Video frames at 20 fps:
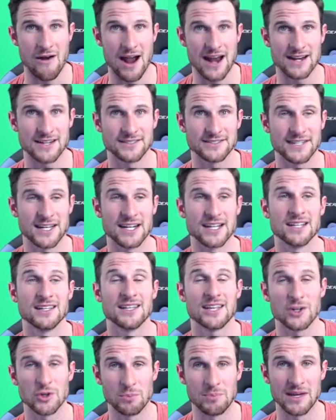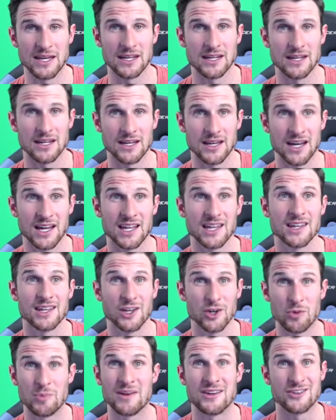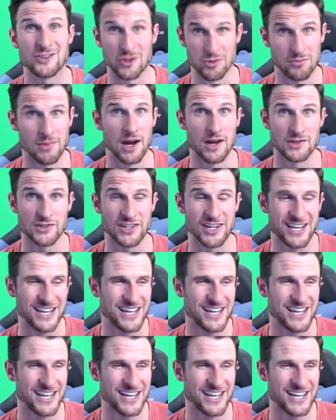I just said a little bit, a little bit too much.